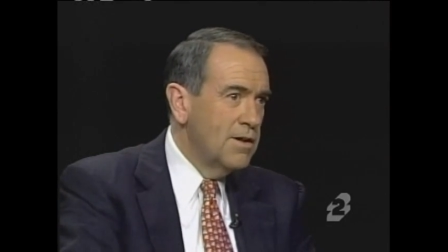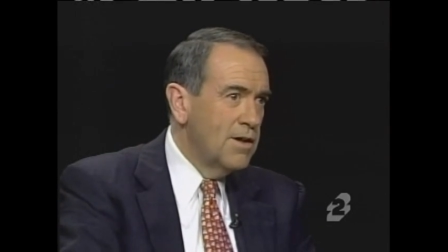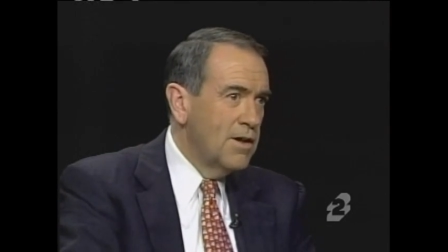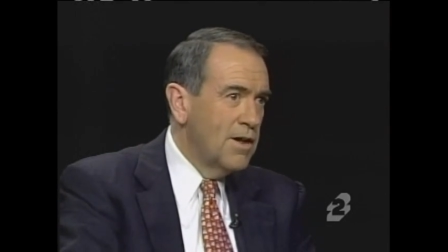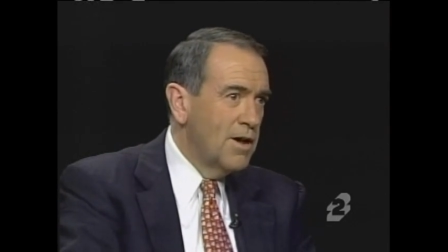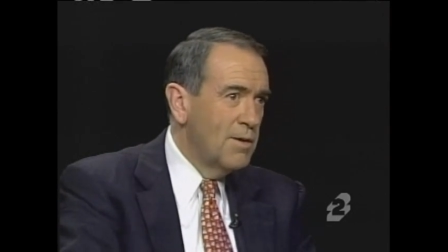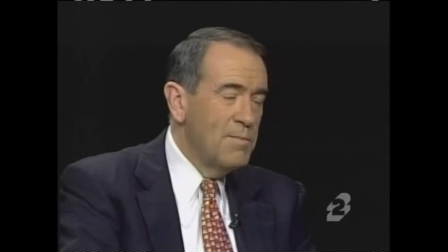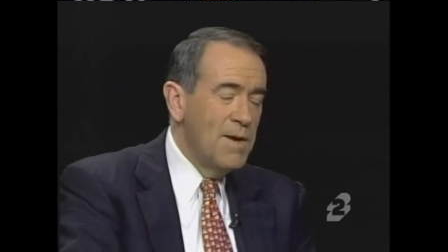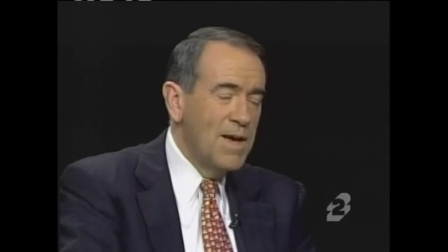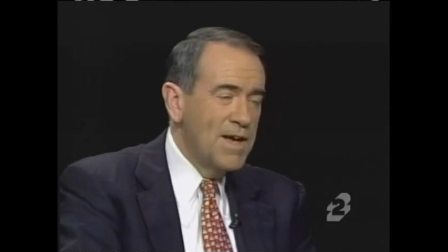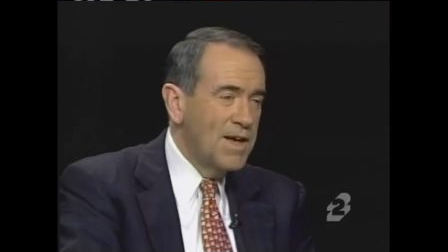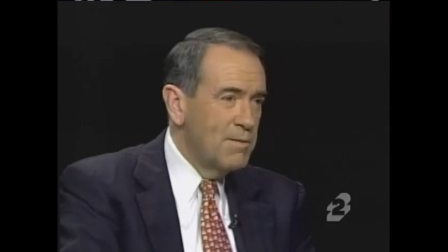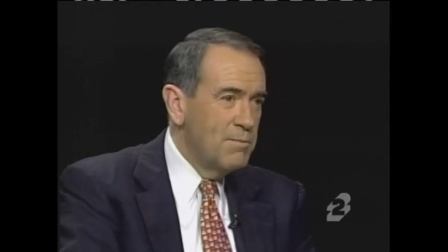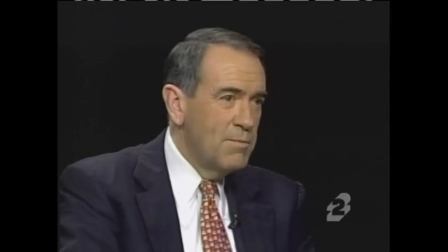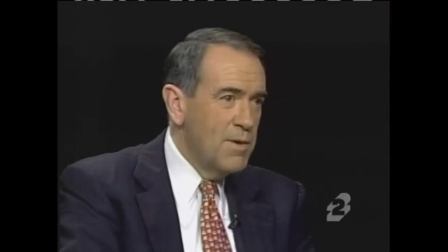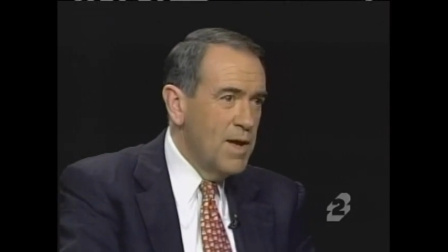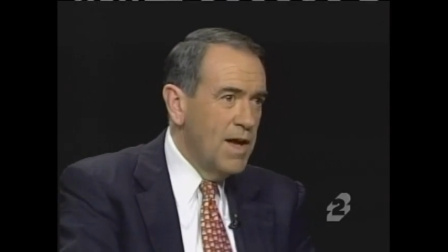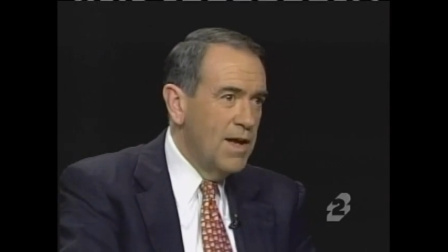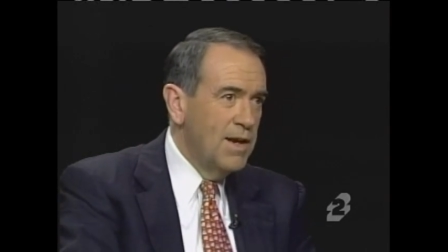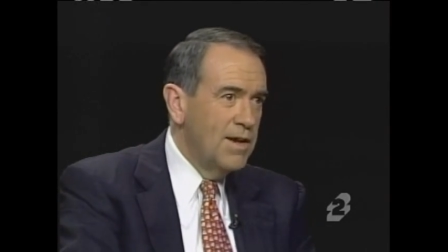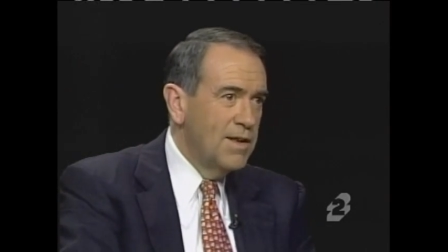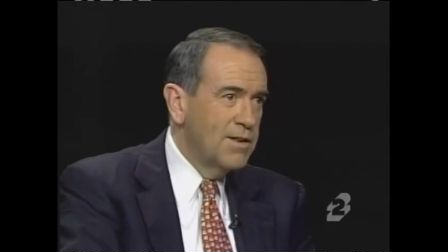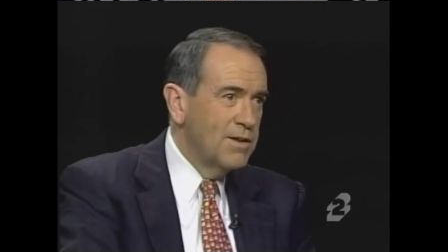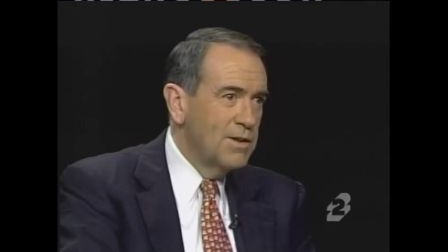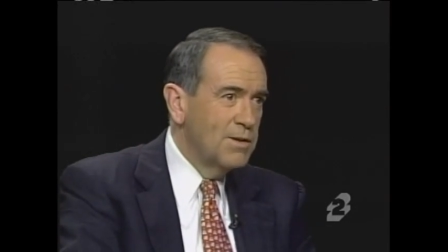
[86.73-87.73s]
or make a
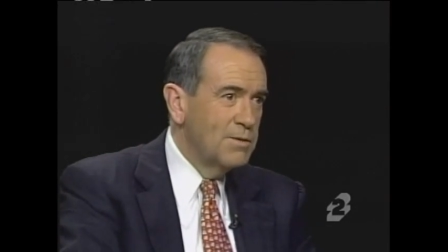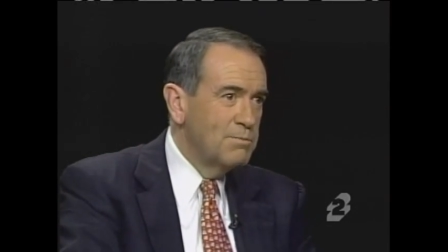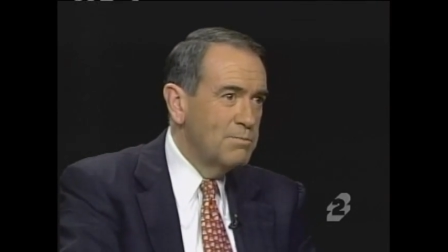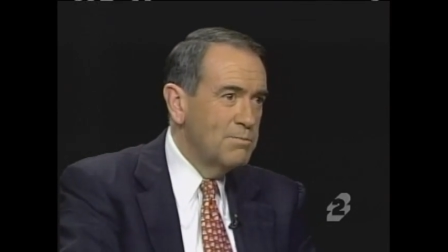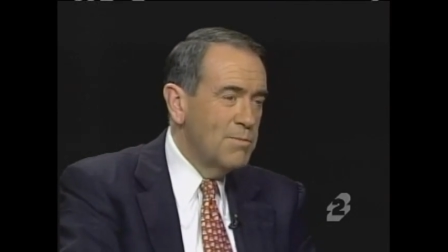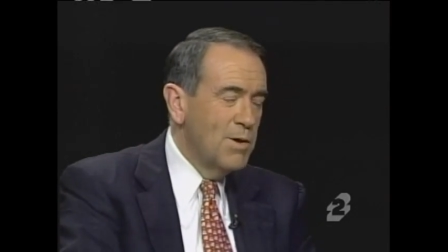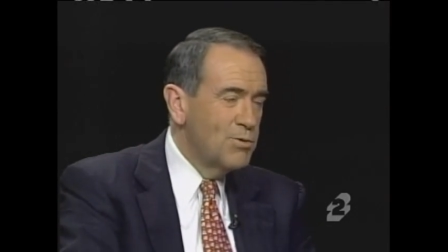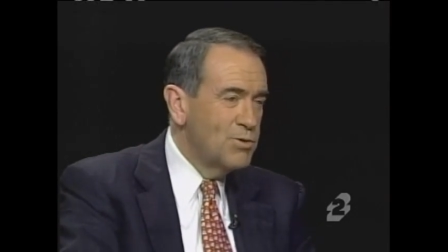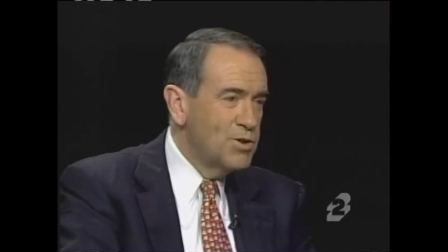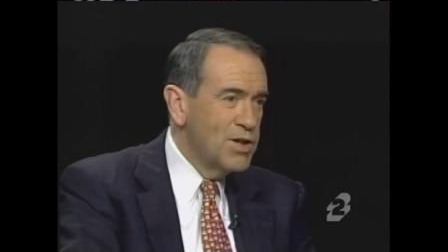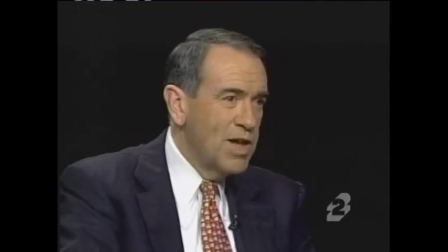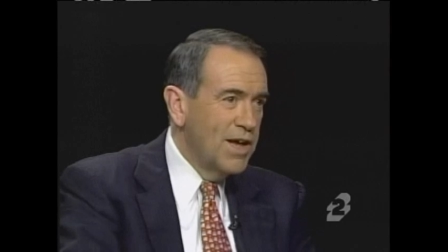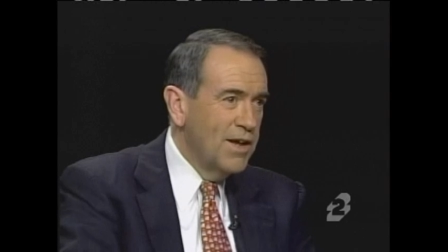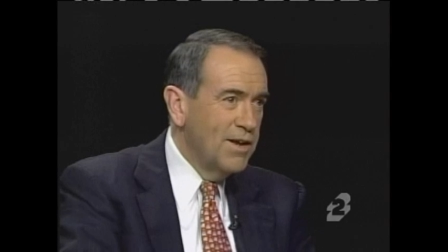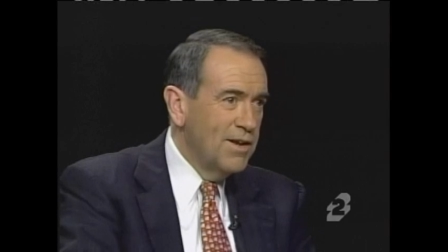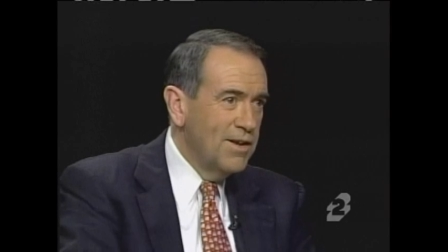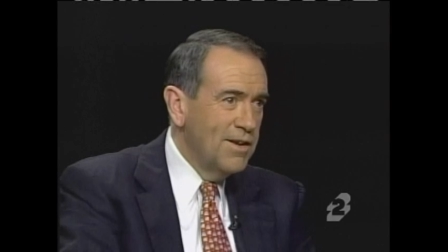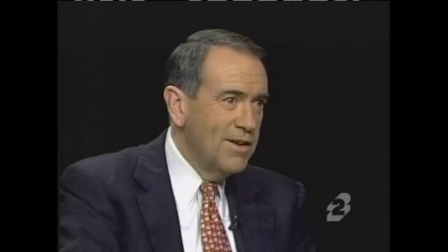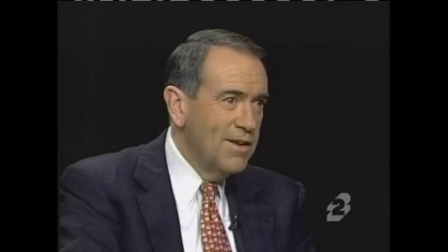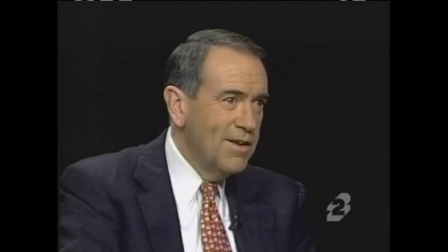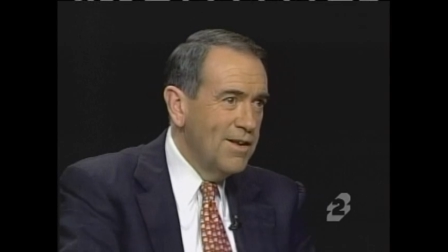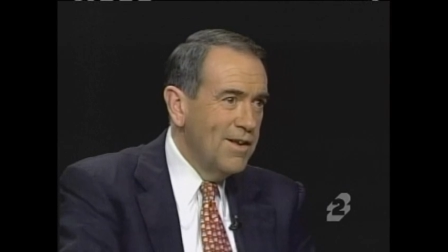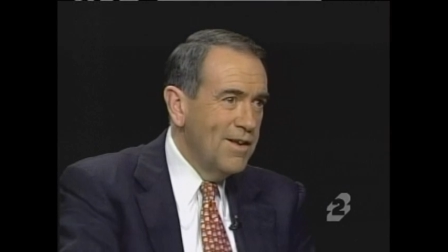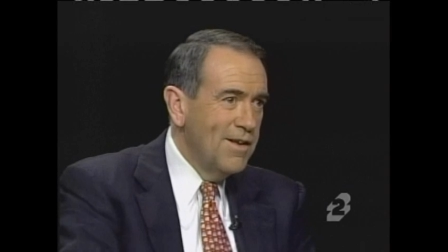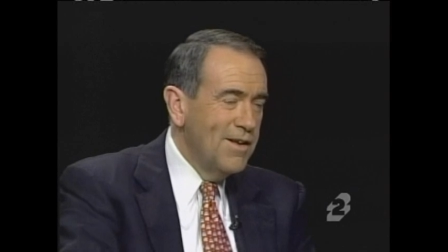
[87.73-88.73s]
bed at the
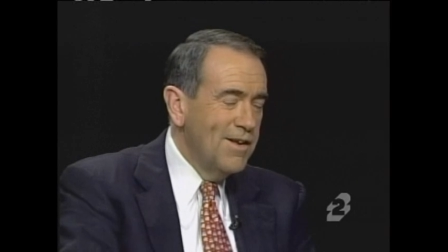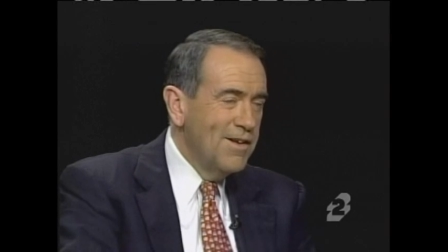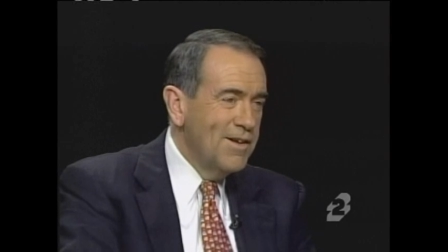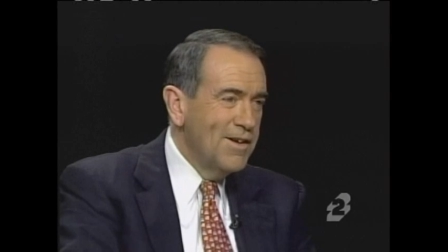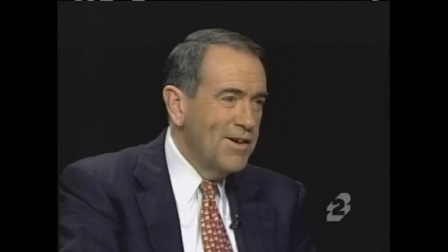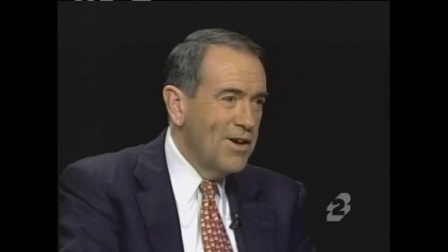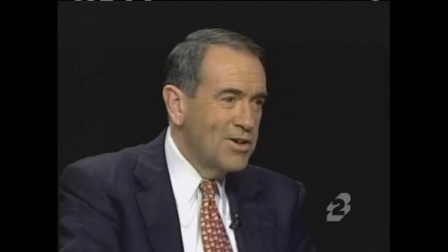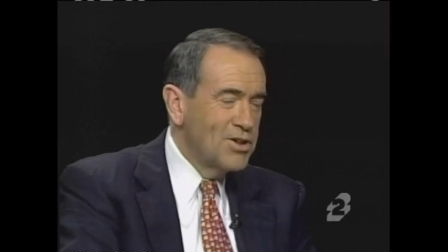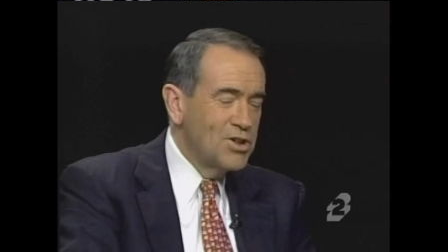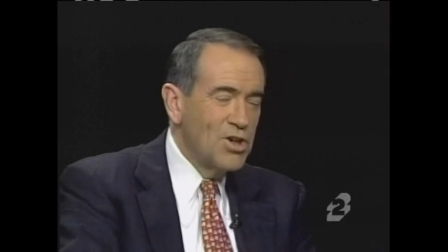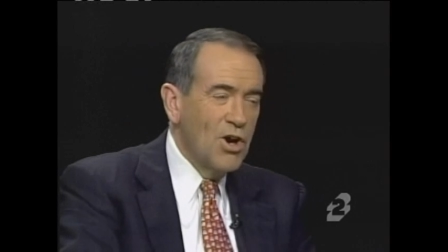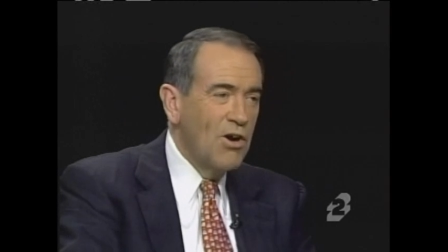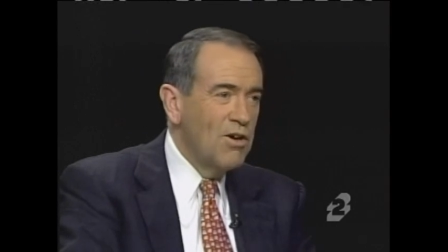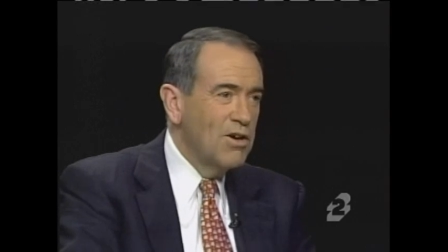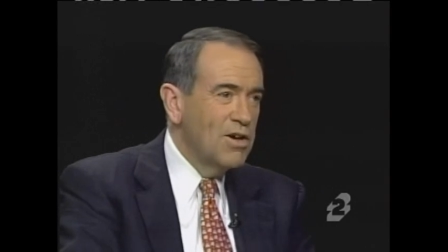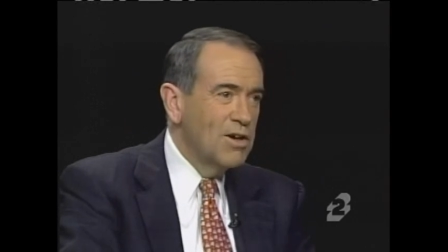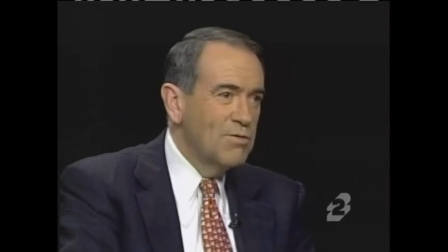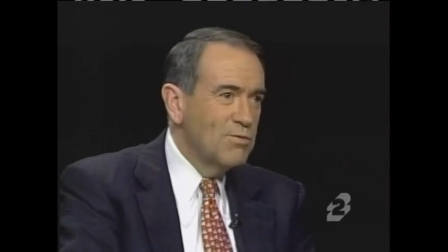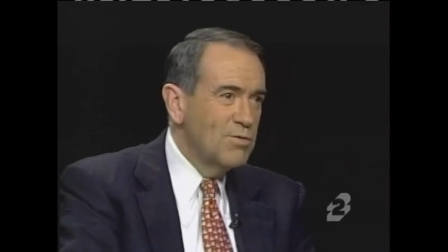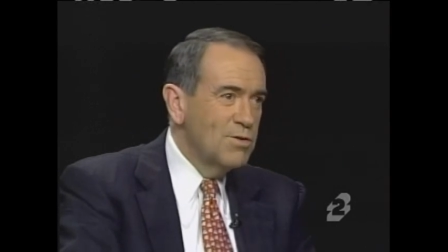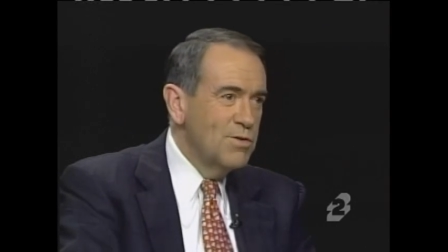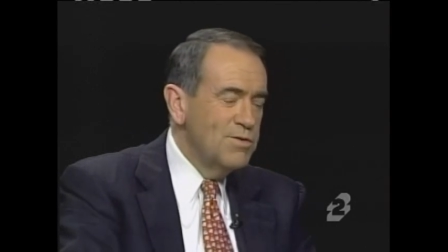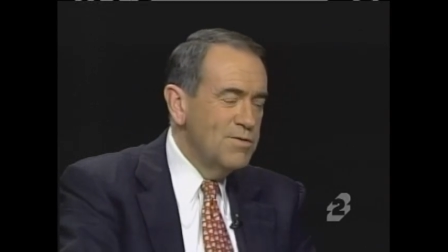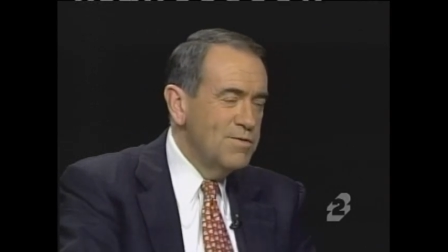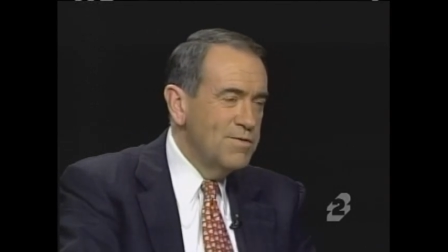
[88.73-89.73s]
motel or tar a
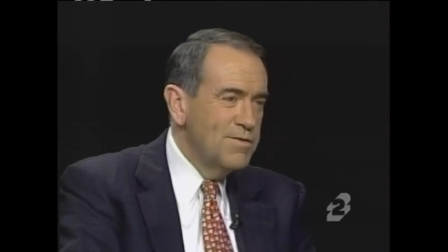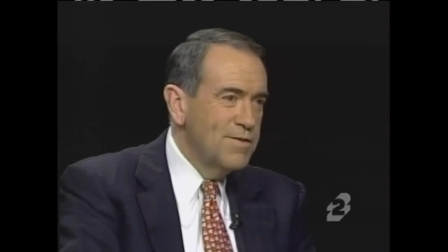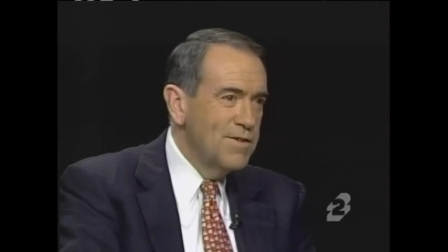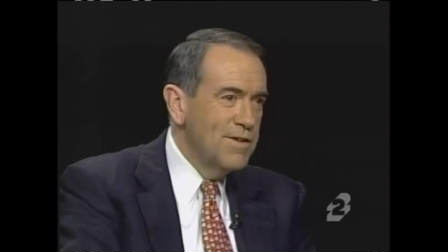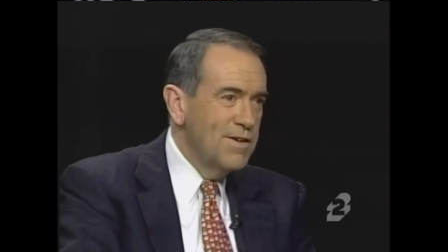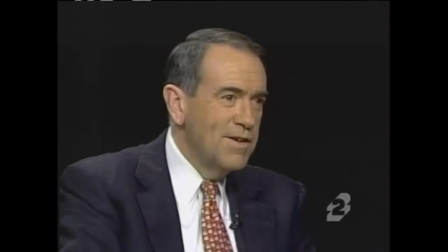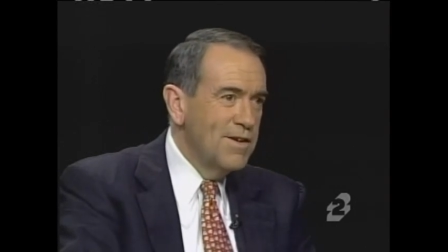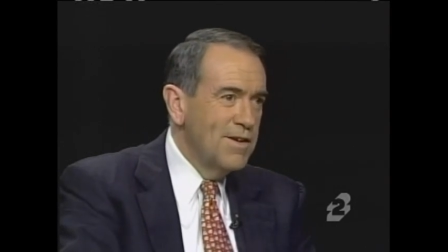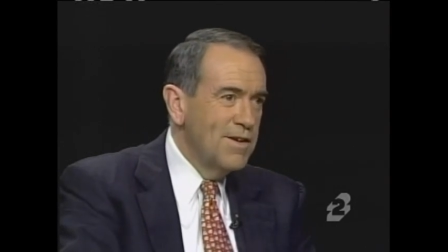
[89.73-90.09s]
roof,